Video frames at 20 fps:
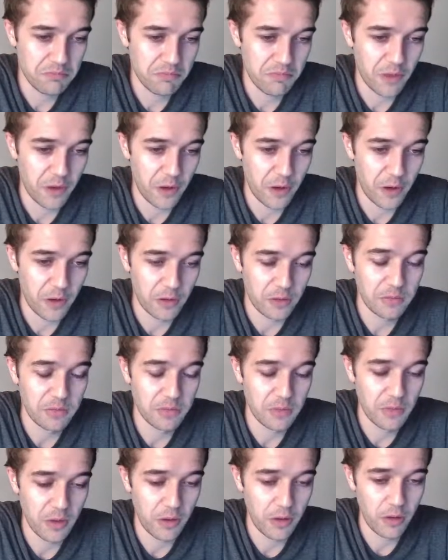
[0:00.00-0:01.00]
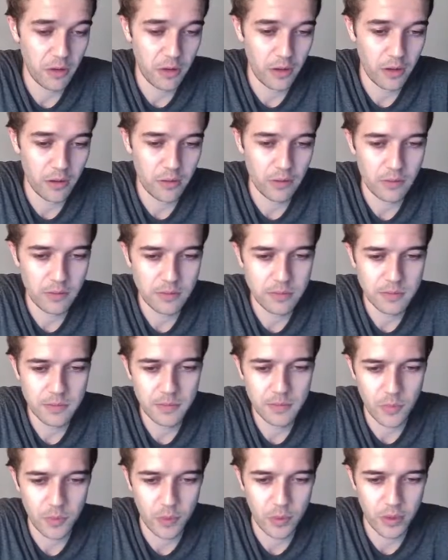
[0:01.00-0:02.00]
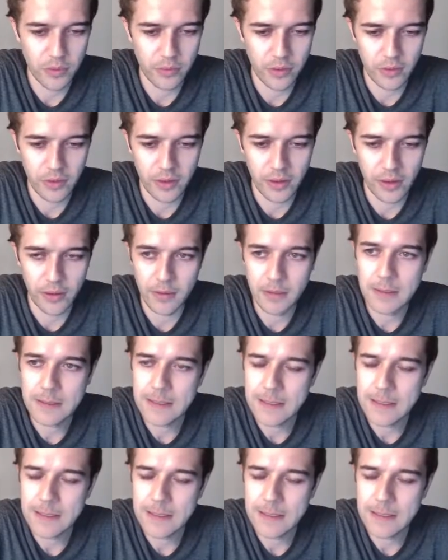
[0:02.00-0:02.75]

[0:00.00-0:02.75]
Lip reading: Fair. All right. We'll leave it at that.